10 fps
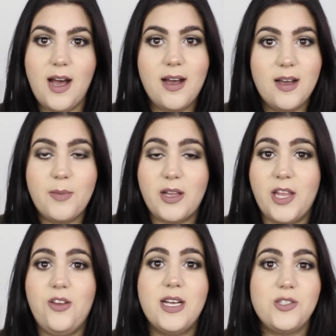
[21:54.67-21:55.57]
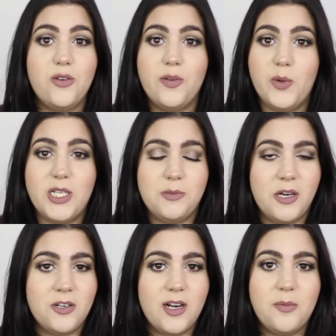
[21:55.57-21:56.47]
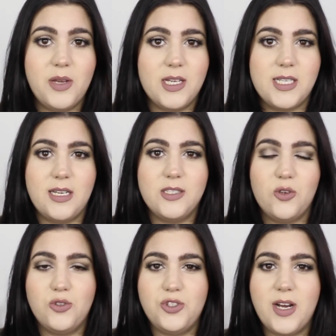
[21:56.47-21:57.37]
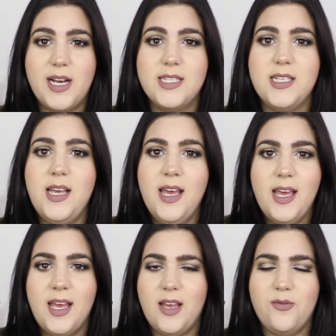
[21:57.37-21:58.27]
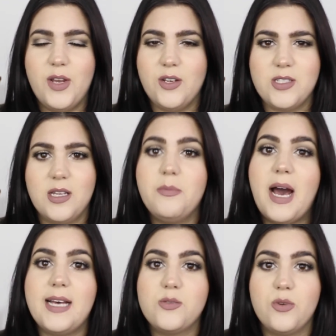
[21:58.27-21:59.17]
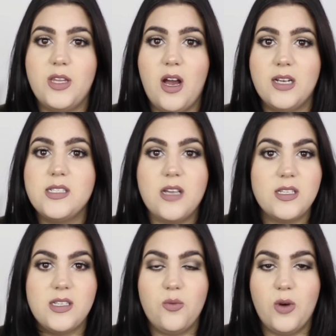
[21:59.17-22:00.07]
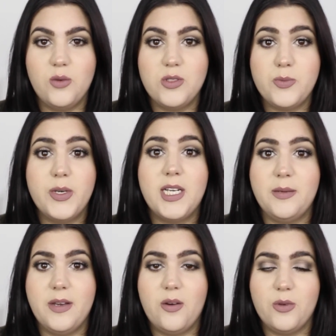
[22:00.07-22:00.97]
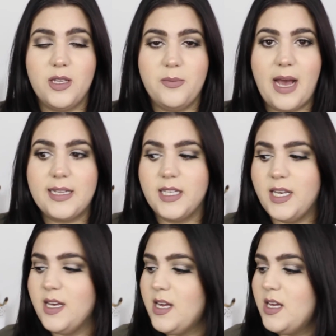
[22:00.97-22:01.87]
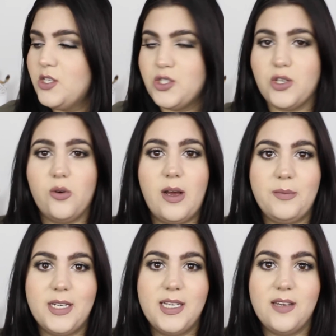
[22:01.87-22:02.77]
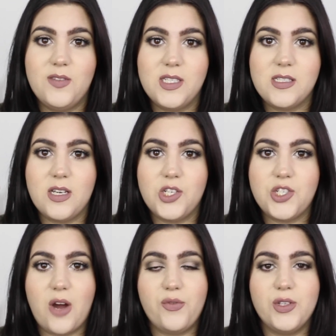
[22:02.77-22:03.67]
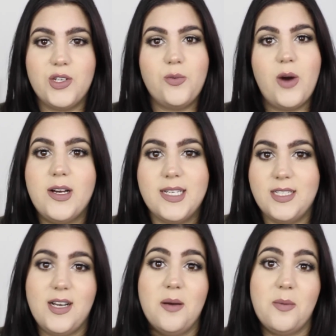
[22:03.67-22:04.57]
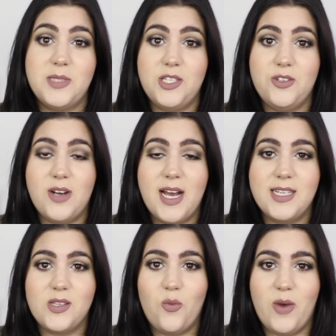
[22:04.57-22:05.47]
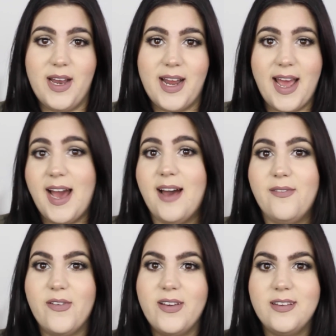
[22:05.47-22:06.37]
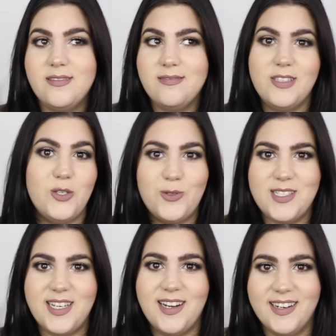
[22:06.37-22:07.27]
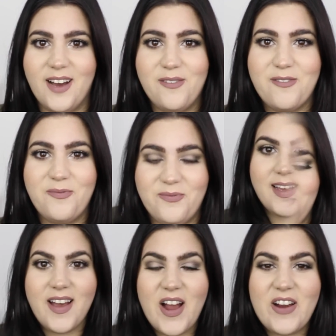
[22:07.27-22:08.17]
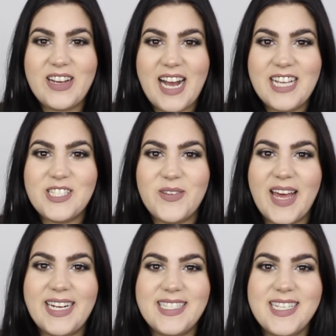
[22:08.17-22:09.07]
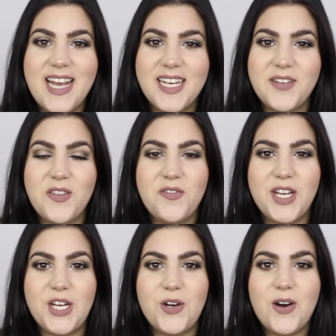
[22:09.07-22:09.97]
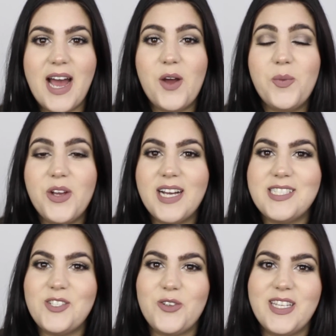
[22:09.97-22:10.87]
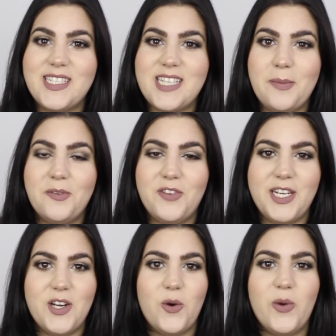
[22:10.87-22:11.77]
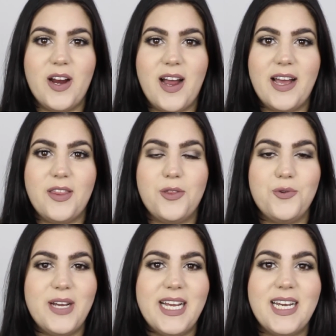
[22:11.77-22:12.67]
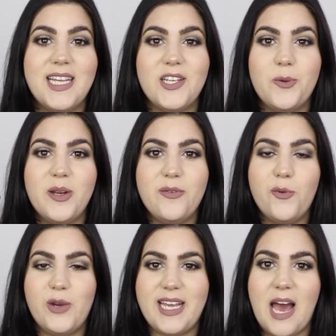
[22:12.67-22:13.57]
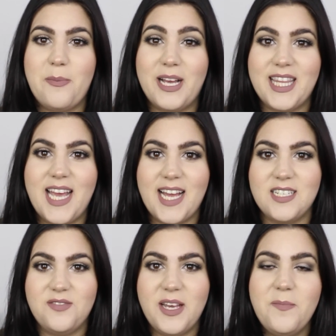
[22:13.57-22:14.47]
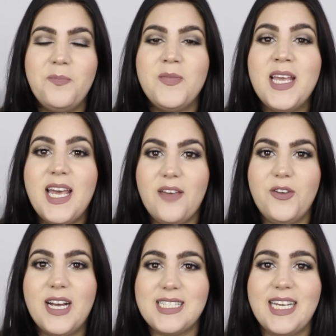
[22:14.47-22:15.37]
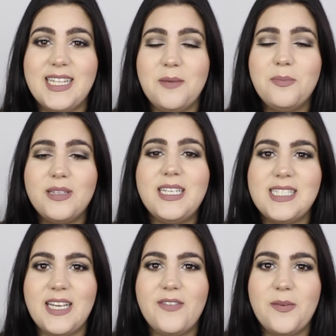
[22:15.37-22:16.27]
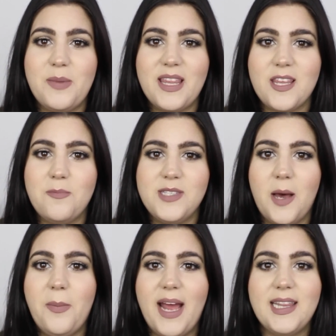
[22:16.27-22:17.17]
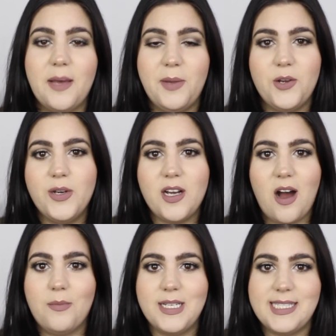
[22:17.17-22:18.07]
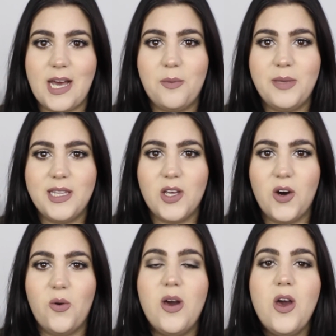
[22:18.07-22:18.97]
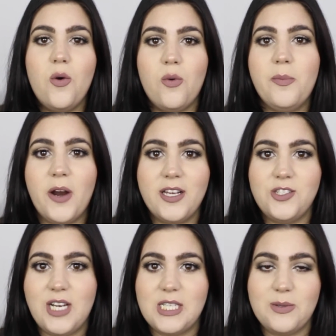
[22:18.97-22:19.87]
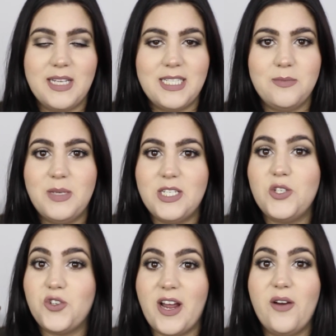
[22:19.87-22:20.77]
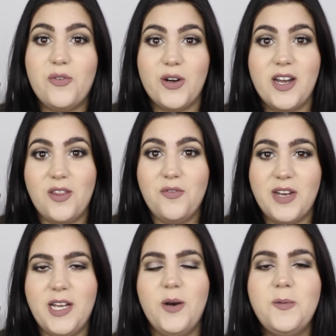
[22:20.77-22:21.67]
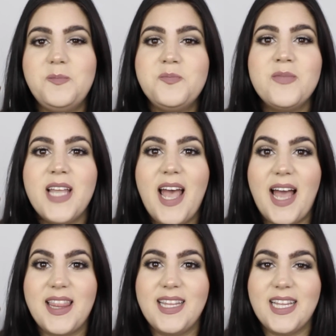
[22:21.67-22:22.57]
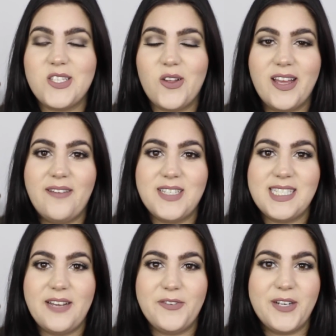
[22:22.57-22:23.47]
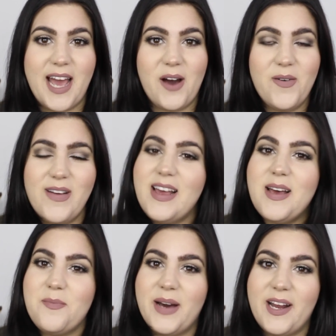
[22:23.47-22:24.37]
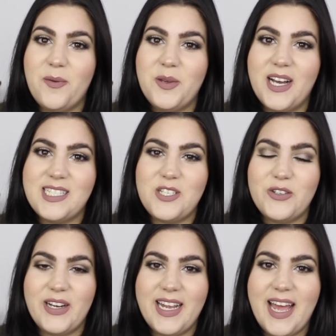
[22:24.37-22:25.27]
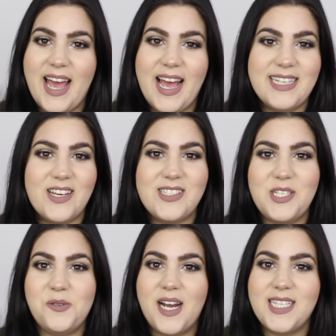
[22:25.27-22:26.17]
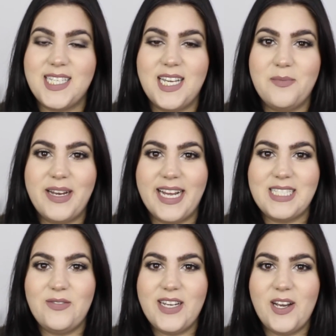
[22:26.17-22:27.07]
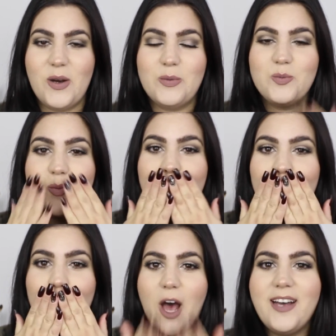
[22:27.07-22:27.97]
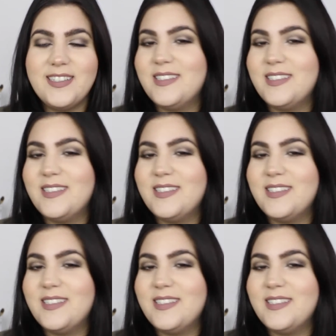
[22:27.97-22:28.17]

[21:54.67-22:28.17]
I'll let you guys know if it breaks me out or not, because I told you guys in videos in the past where the Anastasia one was breaking me out really badly. So I'm gonna give this a shot for a little and update you guys when I have used it enough. Alright guys, so that is the end of the video. I hope you guys enjoyed this type of video where I threw in a little bit of a recap at the end of it. If you guys liked it, please give it a big thumbs up and let me know in a comment down below what products you guys would like me to try out for another video. I think that's all I have to say for now, but I hope you guys enjoyed it, and I'll see you guys in my next video. Mwah!